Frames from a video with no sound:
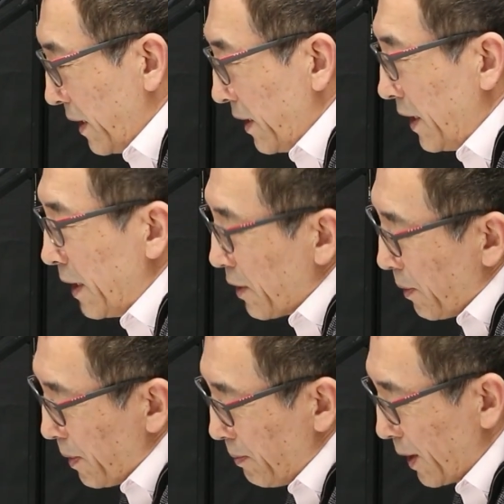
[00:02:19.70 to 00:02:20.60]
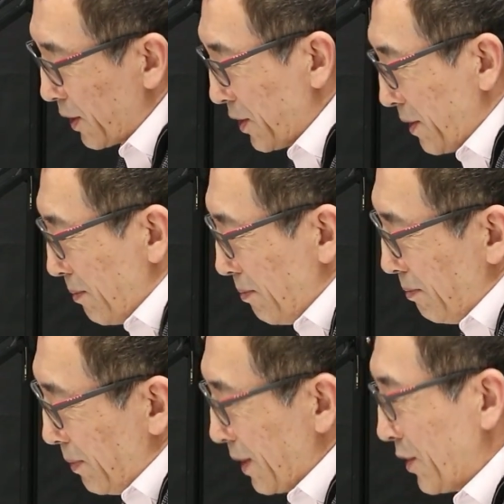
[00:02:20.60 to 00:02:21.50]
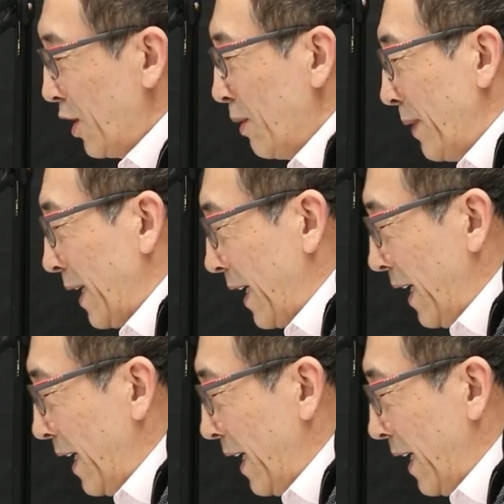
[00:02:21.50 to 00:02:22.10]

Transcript: Yeah, the big topic